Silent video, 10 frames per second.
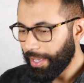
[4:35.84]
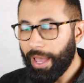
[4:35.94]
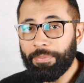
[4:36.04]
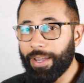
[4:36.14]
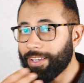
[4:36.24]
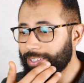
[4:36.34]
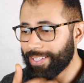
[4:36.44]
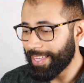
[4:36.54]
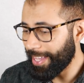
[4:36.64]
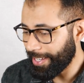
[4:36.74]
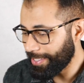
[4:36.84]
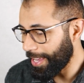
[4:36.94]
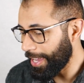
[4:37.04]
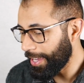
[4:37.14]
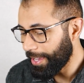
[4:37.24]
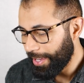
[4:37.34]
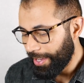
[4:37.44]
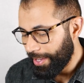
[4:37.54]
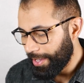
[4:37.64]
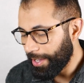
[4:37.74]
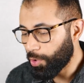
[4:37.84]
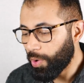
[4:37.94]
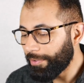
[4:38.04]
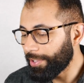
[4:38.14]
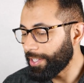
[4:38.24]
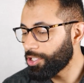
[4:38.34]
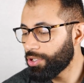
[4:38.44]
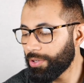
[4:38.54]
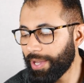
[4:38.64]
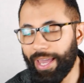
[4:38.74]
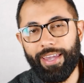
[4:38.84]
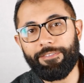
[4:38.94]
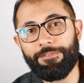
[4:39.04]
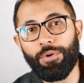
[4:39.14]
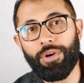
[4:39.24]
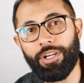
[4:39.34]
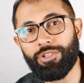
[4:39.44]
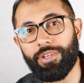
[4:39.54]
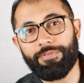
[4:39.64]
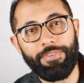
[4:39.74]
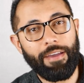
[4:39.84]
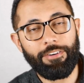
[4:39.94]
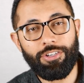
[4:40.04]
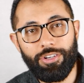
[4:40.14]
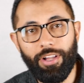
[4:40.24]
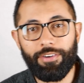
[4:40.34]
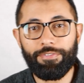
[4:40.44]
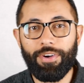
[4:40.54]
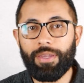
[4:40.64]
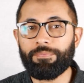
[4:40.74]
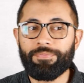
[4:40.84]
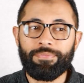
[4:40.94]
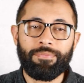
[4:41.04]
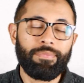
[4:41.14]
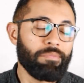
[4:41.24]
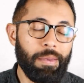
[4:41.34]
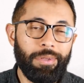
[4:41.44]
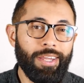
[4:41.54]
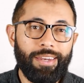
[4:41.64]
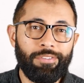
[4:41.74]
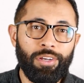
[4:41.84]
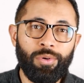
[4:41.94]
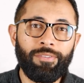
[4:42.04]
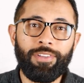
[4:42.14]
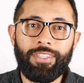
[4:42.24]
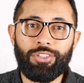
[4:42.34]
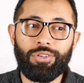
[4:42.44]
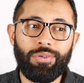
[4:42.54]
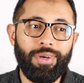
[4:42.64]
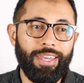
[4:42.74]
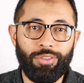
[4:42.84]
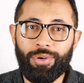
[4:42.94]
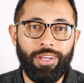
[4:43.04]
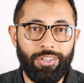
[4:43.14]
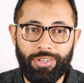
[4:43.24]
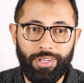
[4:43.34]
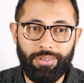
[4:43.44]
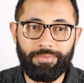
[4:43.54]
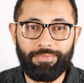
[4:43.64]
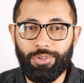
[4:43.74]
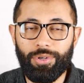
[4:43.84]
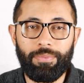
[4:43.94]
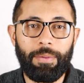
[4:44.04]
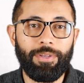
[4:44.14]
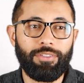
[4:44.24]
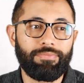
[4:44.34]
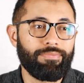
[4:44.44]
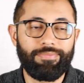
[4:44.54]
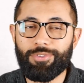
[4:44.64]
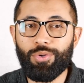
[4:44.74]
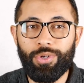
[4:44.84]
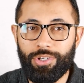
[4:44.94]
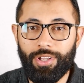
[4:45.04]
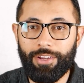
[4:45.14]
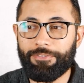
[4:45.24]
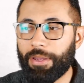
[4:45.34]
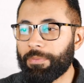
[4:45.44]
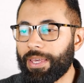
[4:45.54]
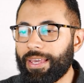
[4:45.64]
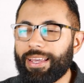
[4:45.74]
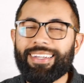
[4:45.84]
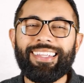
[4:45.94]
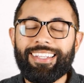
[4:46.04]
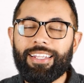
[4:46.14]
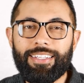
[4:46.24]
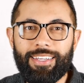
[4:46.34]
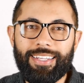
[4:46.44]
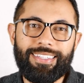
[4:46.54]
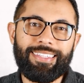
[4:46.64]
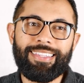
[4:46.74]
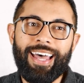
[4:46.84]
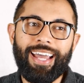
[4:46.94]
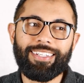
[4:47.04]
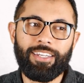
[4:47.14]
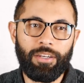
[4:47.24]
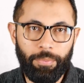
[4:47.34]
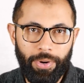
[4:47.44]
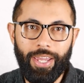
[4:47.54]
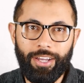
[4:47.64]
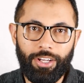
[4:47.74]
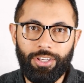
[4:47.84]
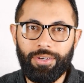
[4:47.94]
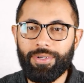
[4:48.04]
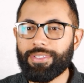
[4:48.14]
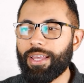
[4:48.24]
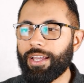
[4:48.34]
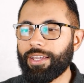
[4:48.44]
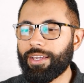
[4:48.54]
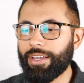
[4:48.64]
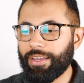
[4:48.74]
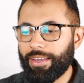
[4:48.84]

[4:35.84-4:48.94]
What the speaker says: I'm not going to say that it's a equivalent to a $400, $500 frame. Maybe not even equivalent to a $300 or maybe $200 frame. Nonetheless, it's not going to break on you. It's not going to